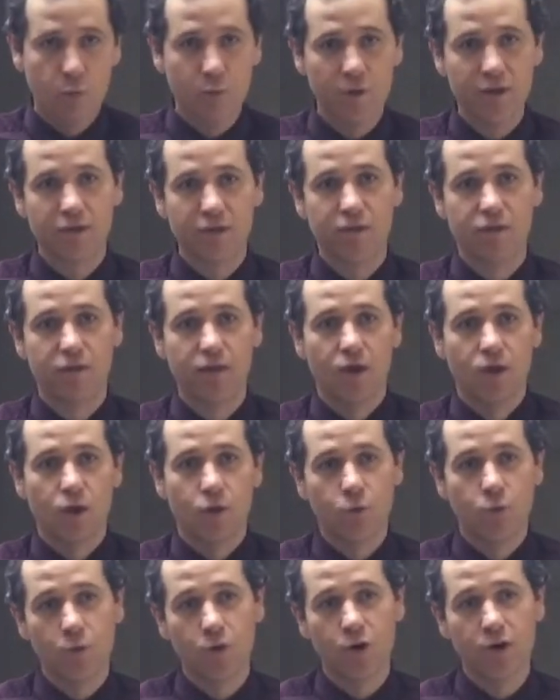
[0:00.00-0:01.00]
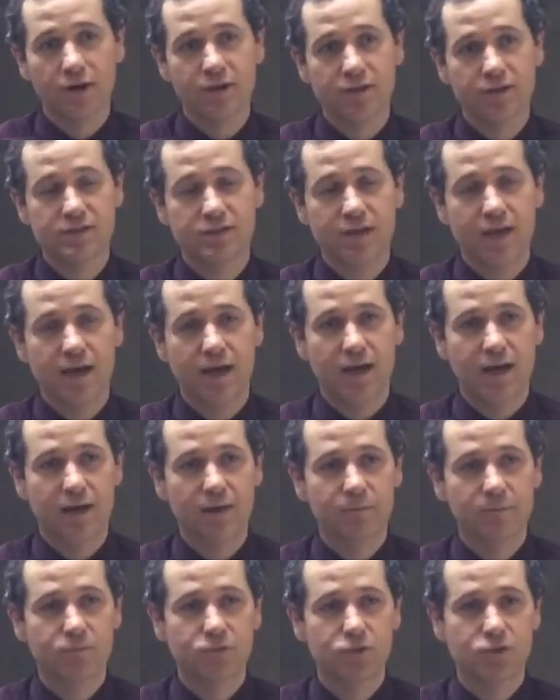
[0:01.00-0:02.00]
with works
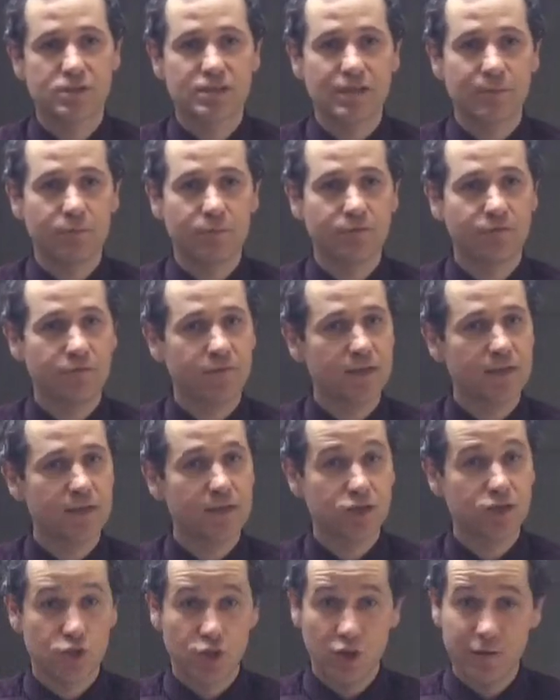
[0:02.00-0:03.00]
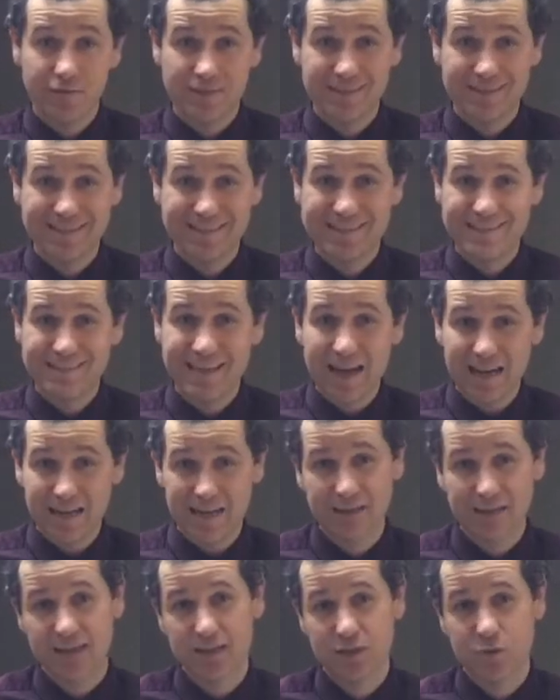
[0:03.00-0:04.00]
to some of the services
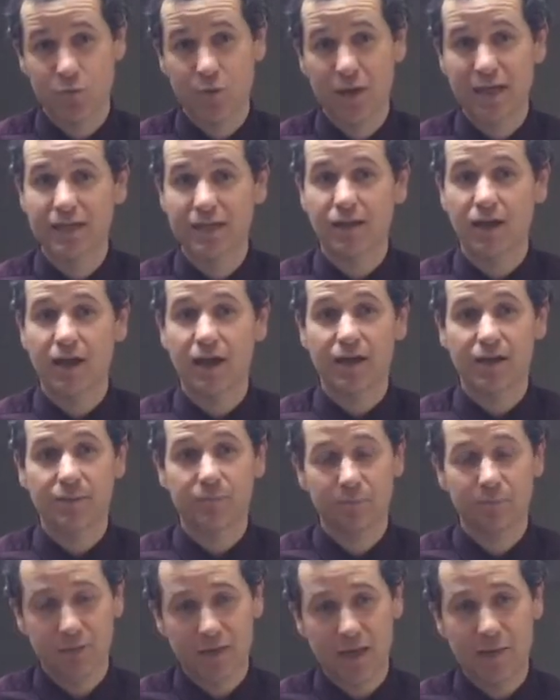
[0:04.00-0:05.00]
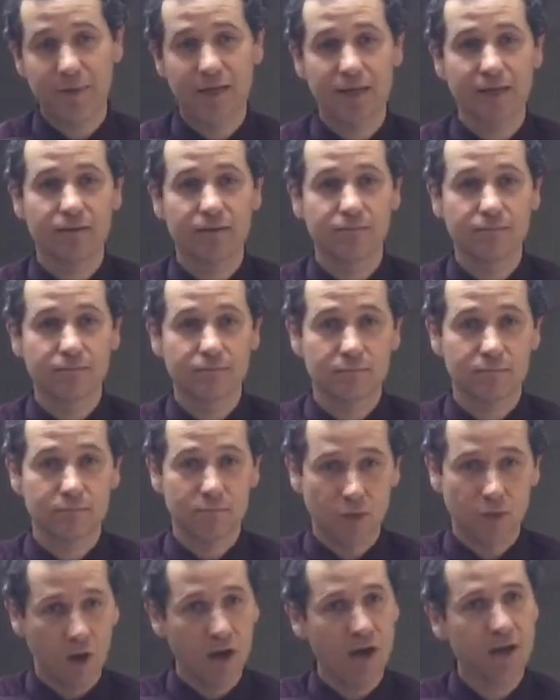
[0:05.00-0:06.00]
starting next week, like plumbing,
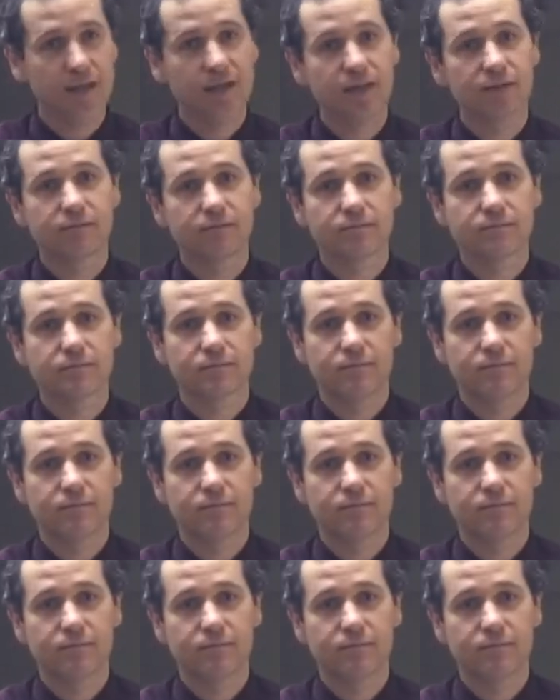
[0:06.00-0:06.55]
lighting,